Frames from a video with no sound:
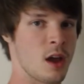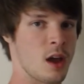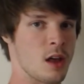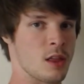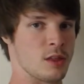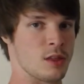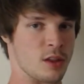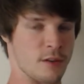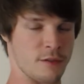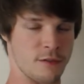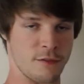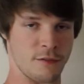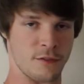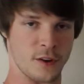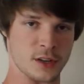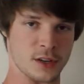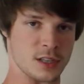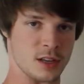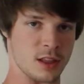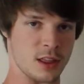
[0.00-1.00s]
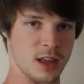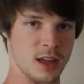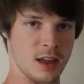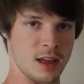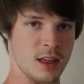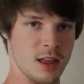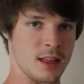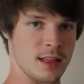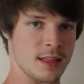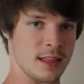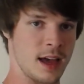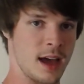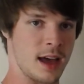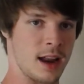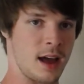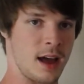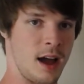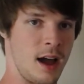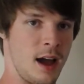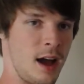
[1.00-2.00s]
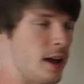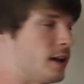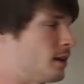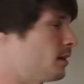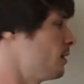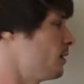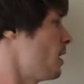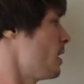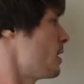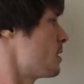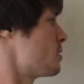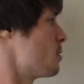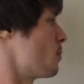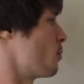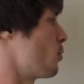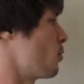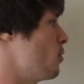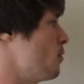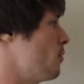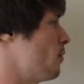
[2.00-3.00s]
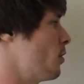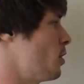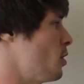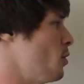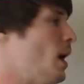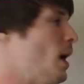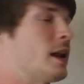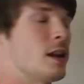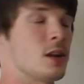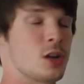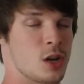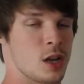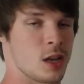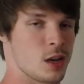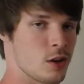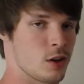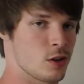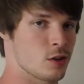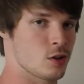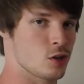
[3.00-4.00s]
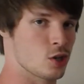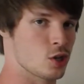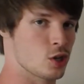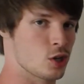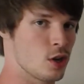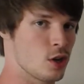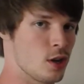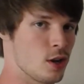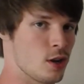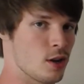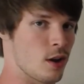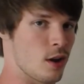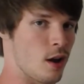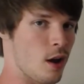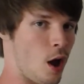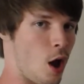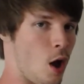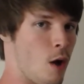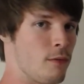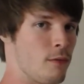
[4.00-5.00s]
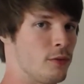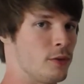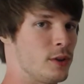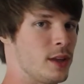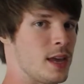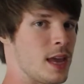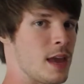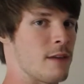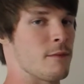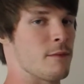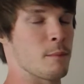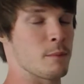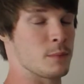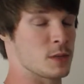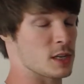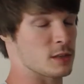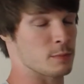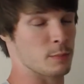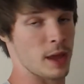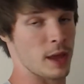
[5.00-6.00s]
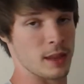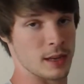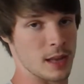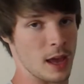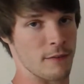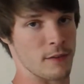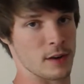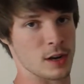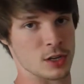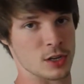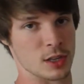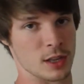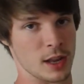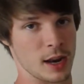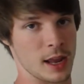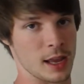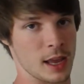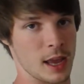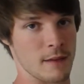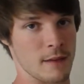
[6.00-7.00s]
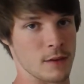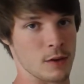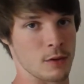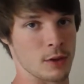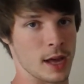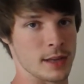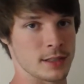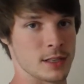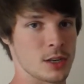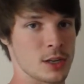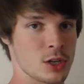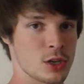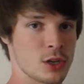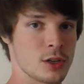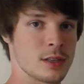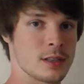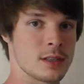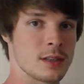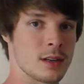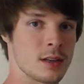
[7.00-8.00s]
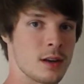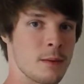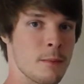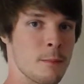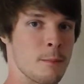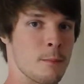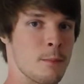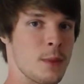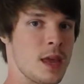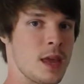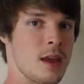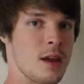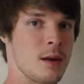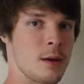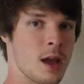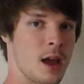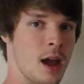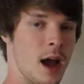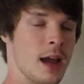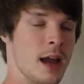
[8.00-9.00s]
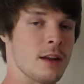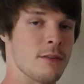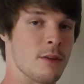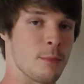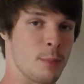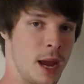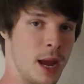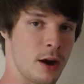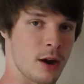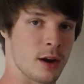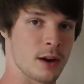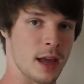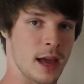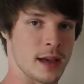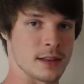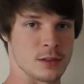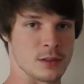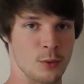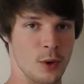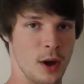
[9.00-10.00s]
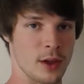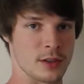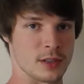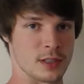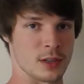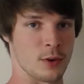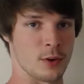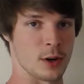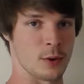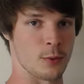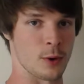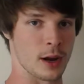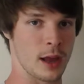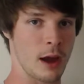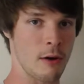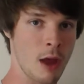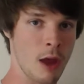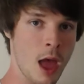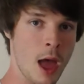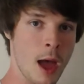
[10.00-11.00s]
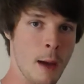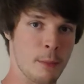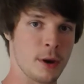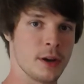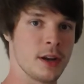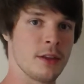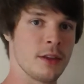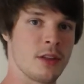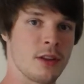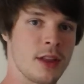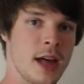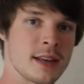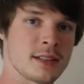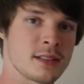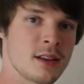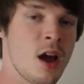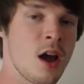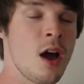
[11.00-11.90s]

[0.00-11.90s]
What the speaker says: the first thing that I'd like to prove for you. And it should, hopefully, just by the definition that I gave you last, it should be kind of apparent as to why this is going to work out. But nonetheless,